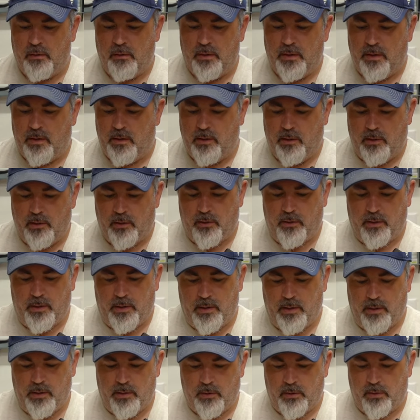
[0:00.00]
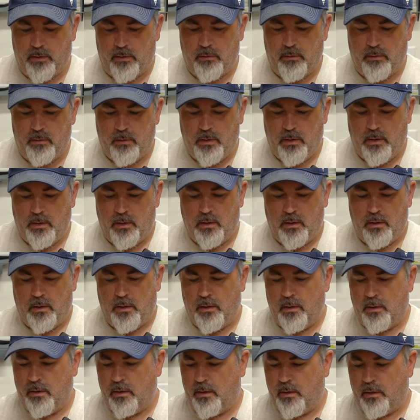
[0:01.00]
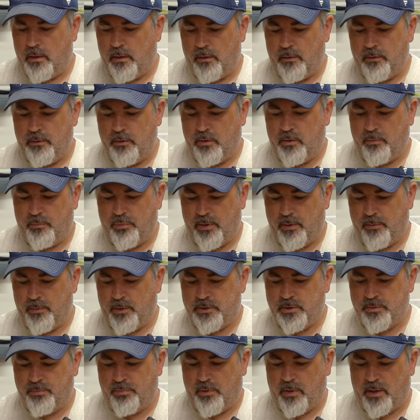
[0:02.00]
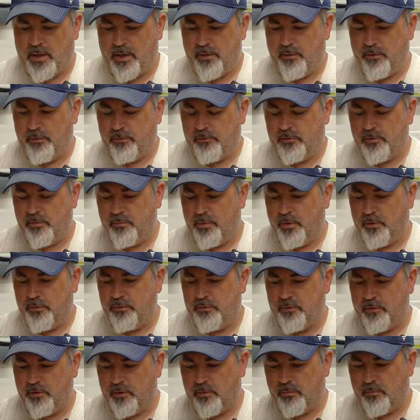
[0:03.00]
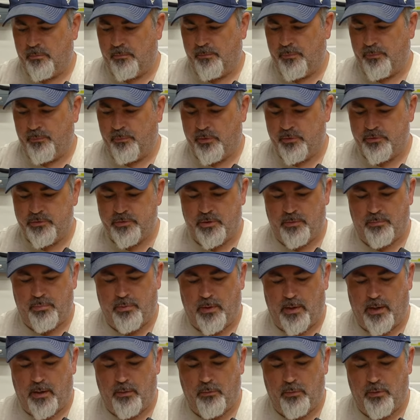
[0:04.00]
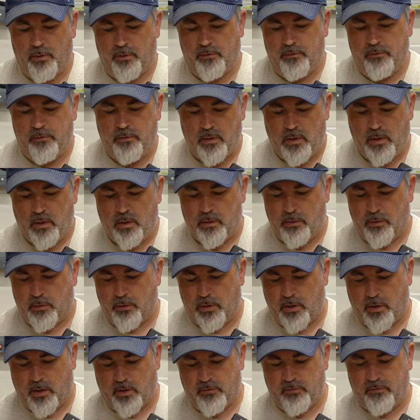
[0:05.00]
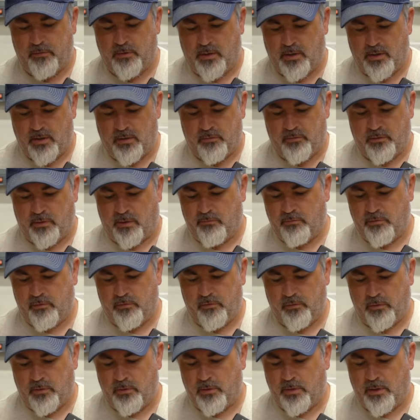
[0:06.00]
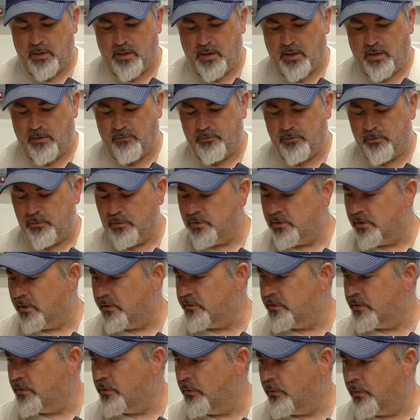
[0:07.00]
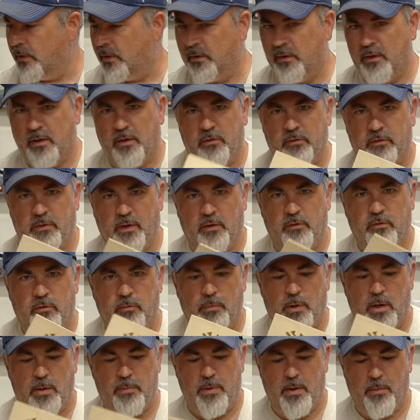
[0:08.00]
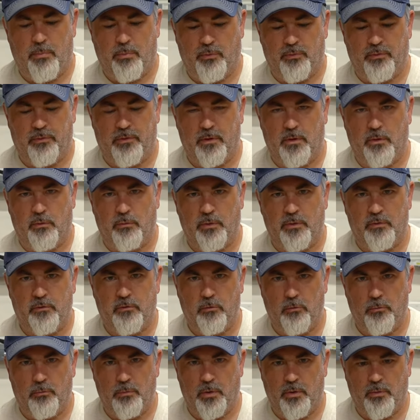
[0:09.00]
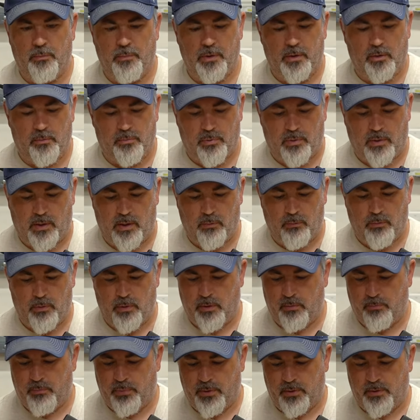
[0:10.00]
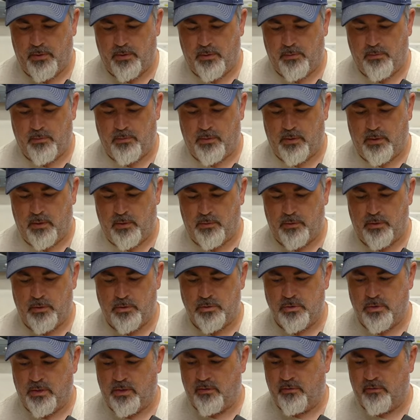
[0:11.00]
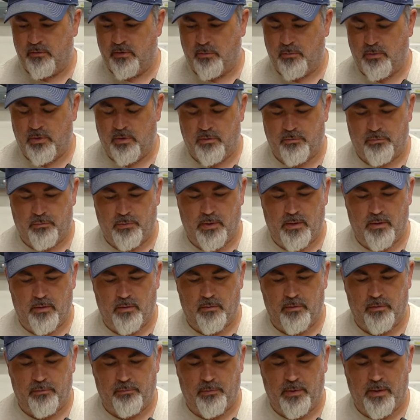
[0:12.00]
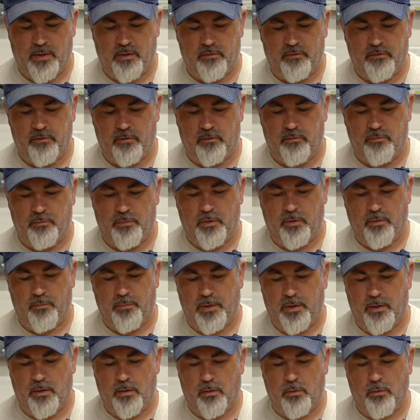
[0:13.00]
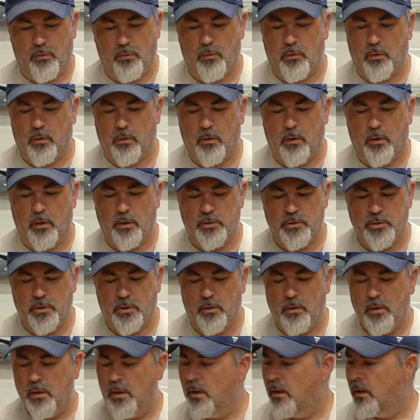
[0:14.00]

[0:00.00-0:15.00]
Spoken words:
here and here, you can pretty much apply those to most of your plywoods. Your cut settings, obviously, you're going to have to adjust accordingly because not too many people deal with 2mm plywood, but usually it's going to be 3 and 6mm or larger.